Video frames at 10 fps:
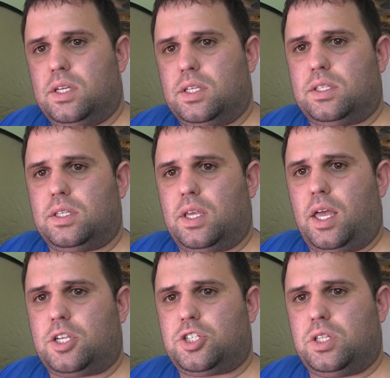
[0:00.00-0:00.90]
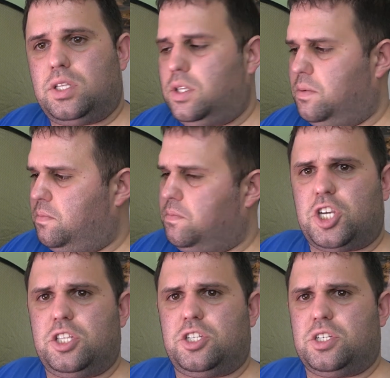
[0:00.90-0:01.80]
it actually
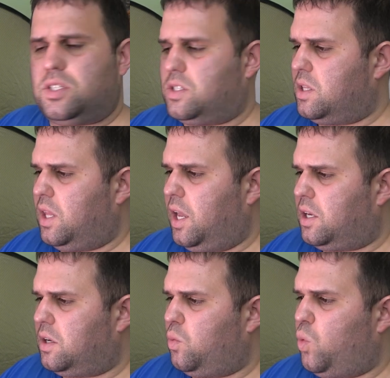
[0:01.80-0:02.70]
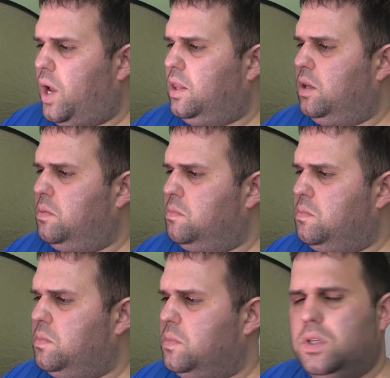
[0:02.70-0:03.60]
changes like
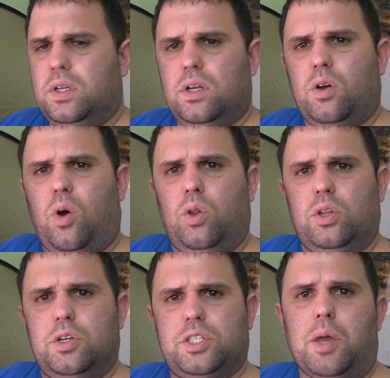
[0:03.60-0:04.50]
random color